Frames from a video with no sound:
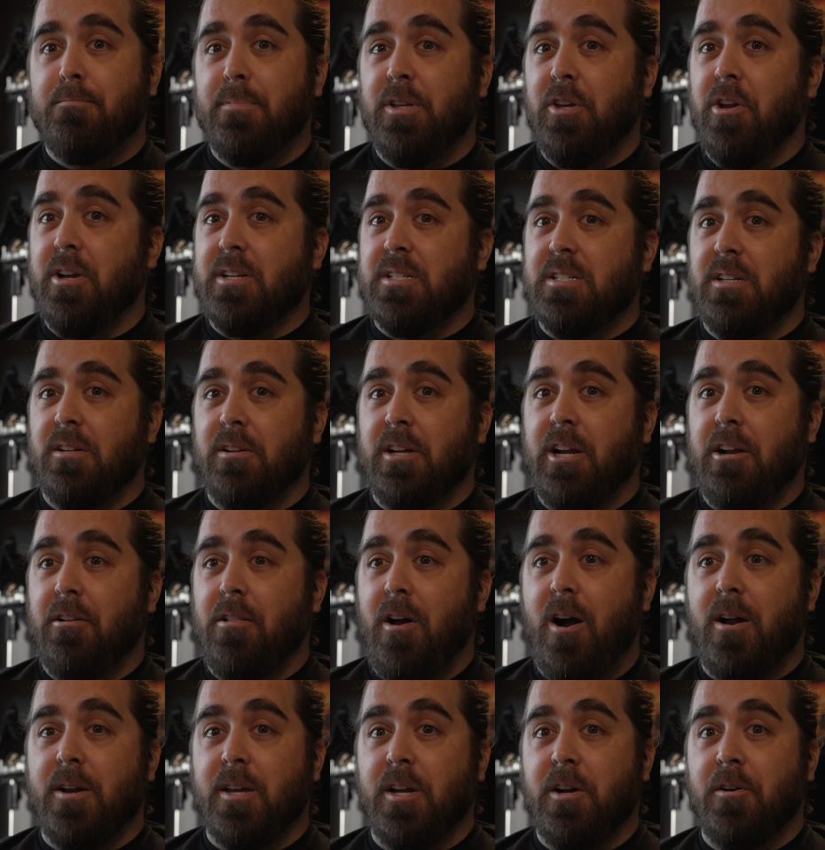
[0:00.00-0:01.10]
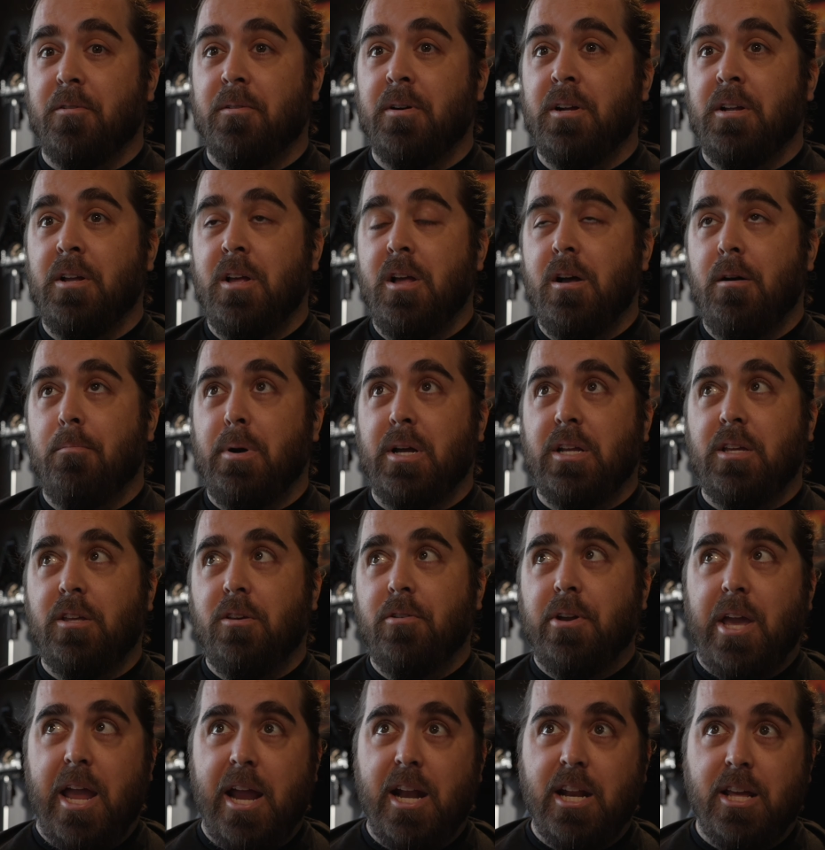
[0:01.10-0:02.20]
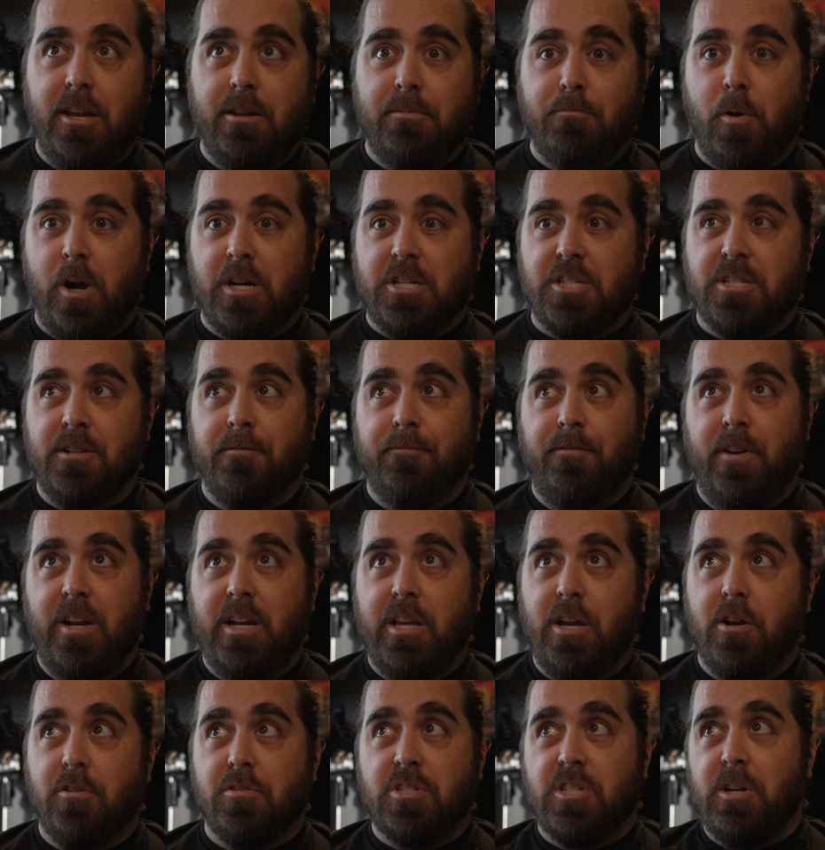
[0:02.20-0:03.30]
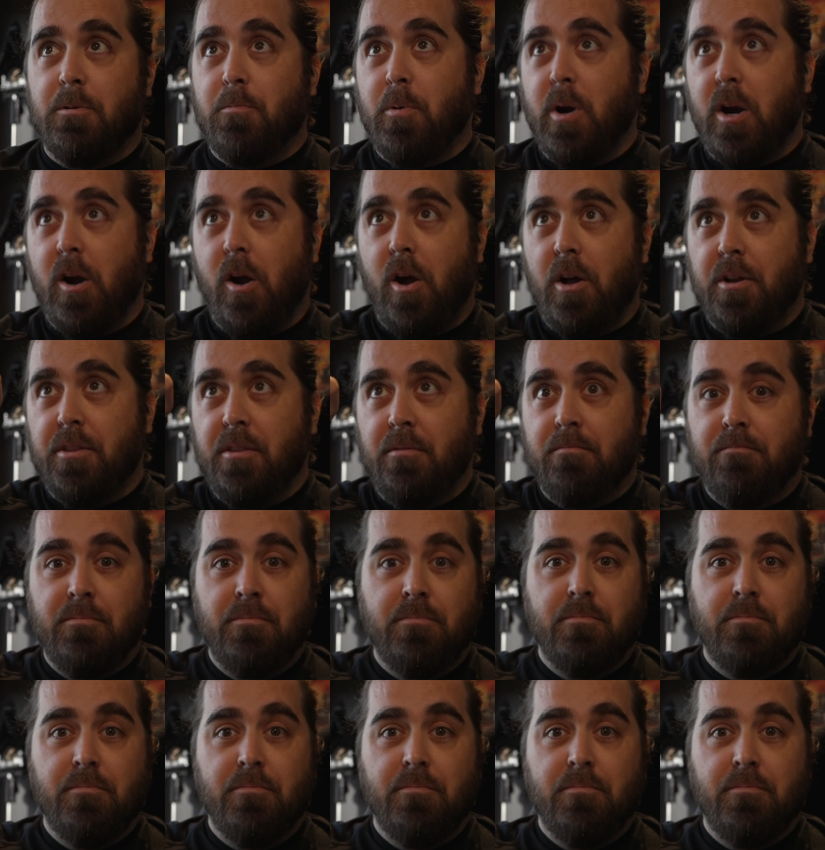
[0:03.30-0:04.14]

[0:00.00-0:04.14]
You can still hear the audio, but you can't even watch the video somewhere on